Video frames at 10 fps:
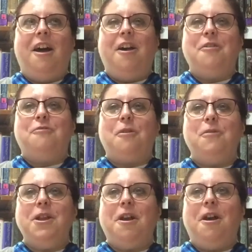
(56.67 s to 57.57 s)

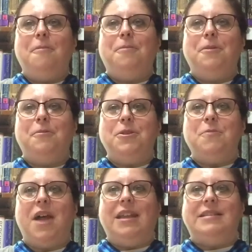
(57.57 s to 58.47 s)
growing up
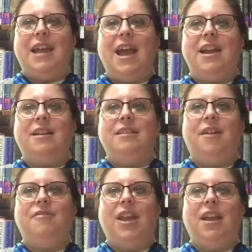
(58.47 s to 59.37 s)
with my dad
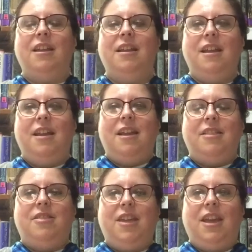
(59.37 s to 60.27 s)
loving
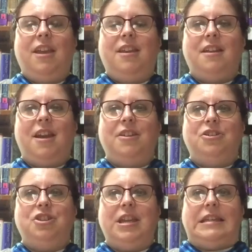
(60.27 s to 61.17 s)
the kind
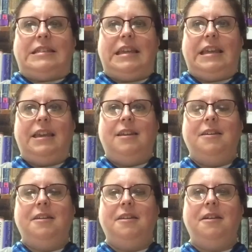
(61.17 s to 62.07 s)
of cheesy
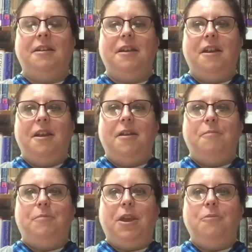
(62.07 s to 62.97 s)

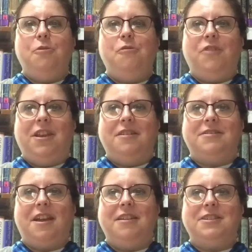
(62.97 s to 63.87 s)
B-movie science